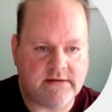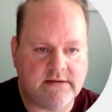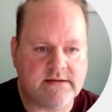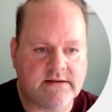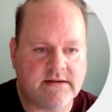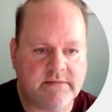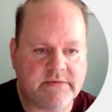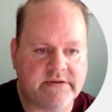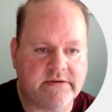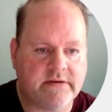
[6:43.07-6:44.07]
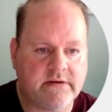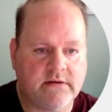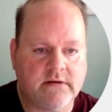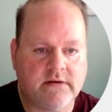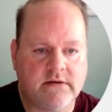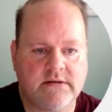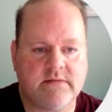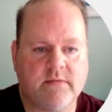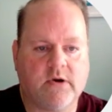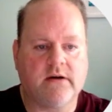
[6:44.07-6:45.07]
steps to
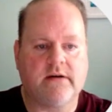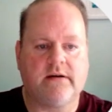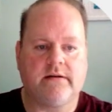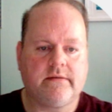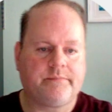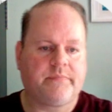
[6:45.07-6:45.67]
marketing.